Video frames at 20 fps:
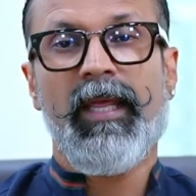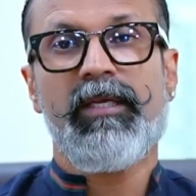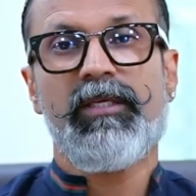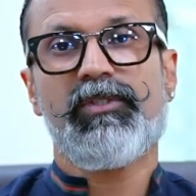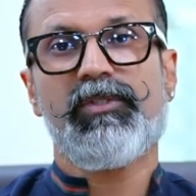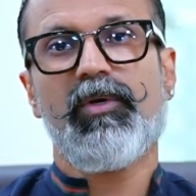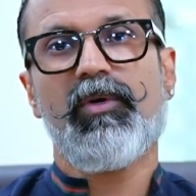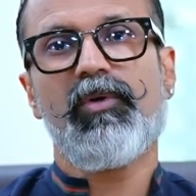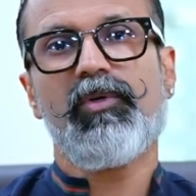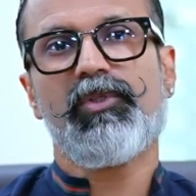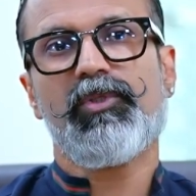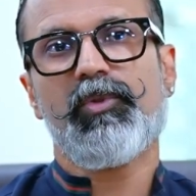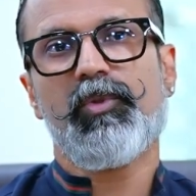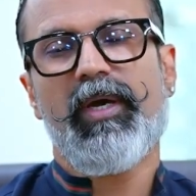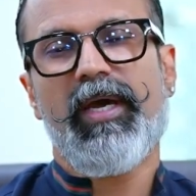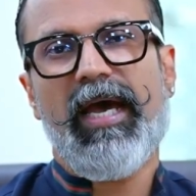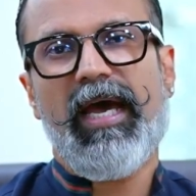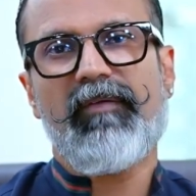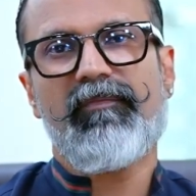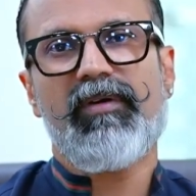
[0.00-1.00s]
So to
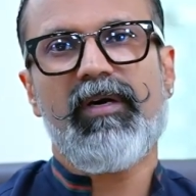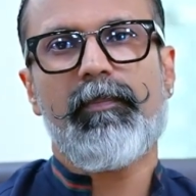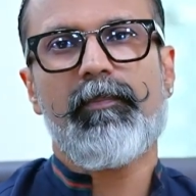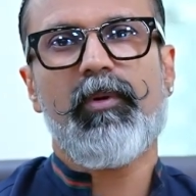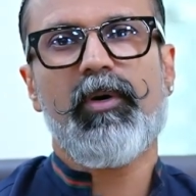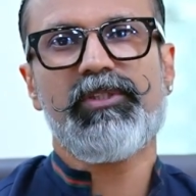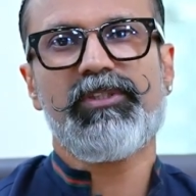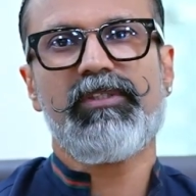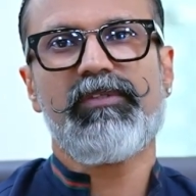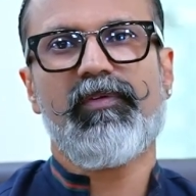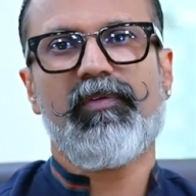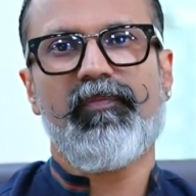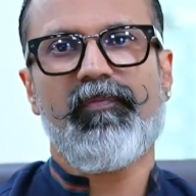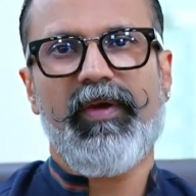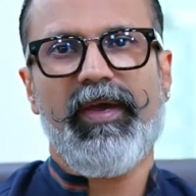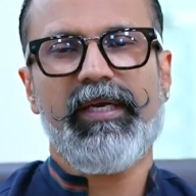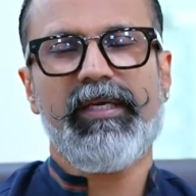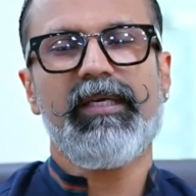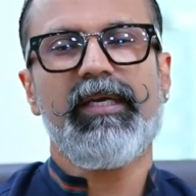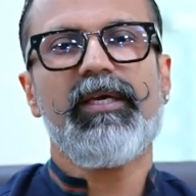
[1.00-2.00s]
have a positive
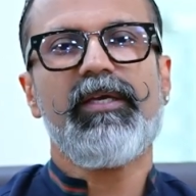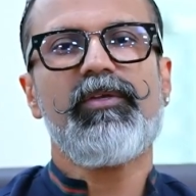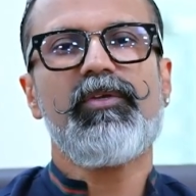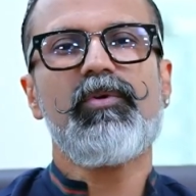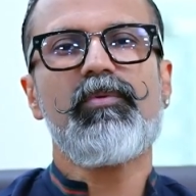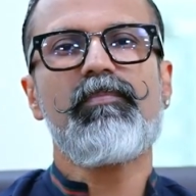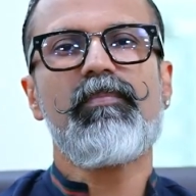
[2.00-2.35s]
effect, you